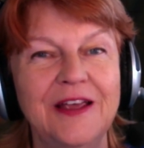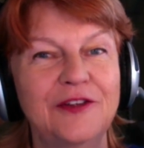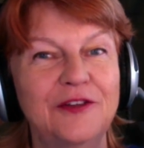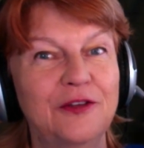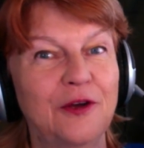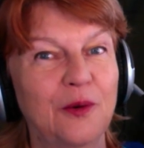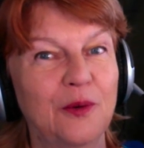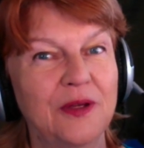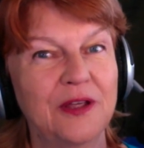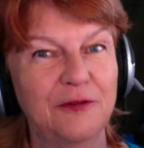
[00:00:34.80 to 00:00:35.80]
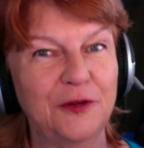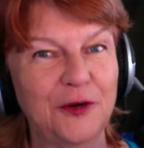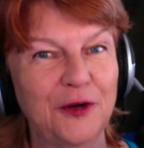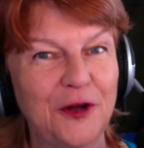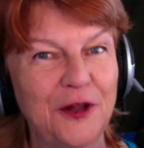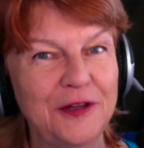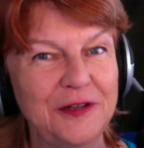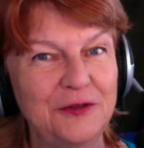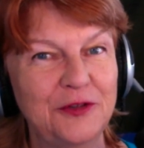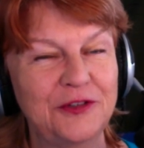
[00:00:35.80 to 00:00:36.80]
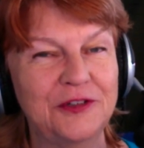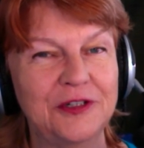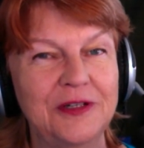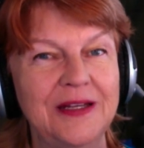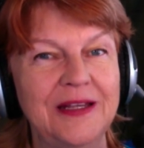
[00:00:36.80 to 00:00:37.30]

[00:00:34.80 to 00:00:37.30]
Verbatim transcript: So if you're at all interested